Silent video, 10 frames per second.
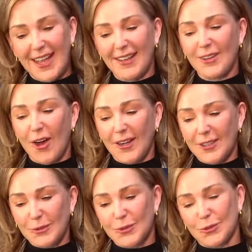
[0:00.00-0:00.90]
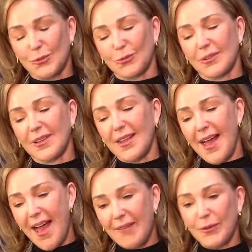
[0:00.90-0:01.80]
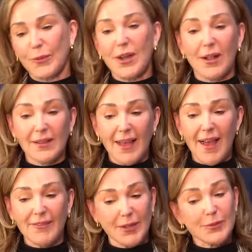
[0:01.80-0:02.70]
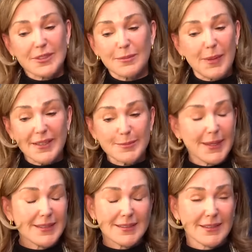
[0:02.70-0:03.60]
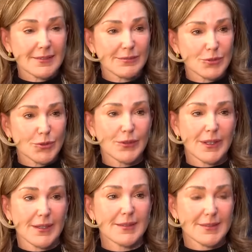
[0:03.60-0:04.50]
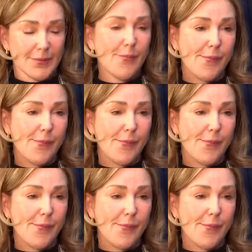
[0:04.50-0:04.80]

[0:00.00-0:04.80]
And the audience would just laugh and we'd all laugh. And it was the best medicine, truly is.